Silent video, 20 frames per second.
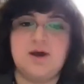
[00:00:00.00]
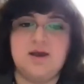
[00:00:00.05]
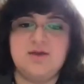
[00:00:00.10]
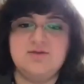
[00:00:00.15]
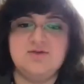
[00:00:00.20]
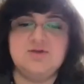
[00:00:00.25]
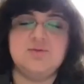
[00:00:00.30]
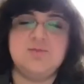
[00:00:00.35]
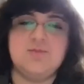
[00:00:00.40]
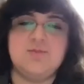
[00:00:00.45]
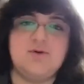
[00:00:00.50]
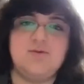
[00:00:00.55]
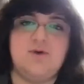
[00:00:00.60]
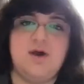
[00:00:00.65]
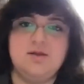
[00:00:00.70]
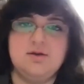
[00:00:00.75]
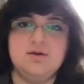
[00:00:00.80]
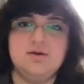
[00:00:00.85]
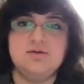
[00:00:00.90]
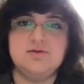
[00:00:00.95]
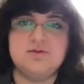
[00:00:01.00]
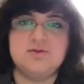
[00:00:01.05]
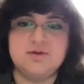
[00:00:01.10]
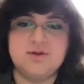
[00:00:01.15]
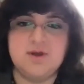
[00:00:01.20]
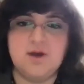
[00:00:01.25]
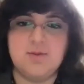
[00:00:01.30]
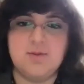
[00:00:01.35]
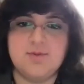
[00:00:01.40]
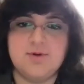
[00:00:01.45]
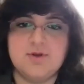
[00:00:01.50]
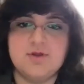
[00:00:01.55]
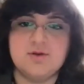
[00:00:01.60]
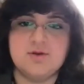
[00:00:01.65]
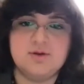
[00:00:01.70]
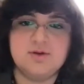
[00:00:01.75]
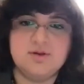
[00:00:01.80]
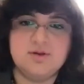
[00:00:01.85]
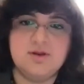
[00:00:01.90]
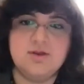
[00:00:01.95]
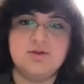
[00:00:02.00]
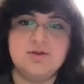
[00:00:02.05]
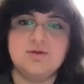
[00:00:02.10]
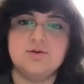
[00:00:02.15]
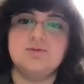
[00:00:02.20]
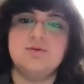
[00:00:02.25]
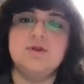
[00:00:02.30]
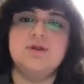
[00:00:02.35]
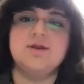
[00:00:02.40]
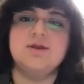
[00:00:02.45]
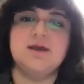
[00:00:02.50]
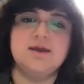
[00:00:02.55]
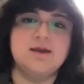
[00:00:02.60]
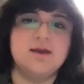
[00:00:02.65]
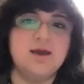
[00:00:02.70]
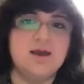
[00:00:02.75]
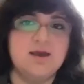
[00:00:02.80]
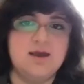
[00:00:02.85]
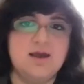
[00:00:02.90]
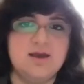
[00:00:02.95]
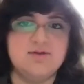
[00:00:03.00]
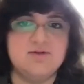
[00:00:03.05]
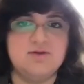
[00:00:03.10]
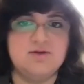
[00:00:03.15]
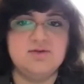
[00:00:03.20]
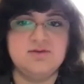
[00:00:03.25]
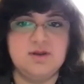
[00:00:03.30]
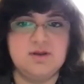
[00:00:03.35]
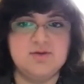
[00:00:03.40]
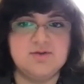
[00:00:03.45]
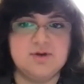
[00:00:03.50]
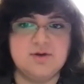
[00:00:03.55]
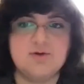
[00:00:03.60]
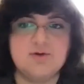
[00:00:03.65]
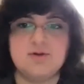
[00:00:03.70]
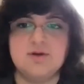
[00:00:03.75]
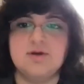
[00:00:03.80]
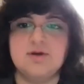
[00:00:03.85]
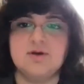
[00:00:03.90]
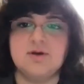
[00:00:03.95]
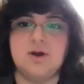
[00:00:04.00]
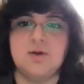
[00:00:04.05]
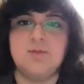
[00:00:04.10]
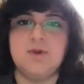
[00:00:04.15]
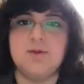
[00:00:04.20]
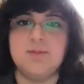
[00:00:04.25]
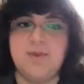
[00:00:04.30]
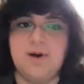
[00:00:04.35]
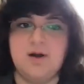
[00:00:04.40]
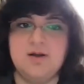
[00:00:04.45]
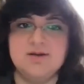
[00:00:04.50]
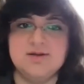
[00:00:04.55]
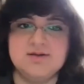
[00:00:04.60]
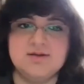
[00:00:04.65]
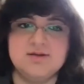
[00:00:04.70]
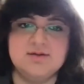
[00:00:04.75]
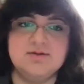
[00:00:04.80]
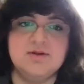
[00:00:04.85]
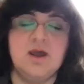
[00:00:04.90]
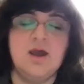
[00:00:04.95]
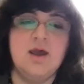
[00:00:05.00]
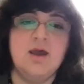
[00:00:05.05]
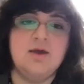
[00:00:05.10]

crisis provides also the opportunity to rethink existing socioeconomic policies,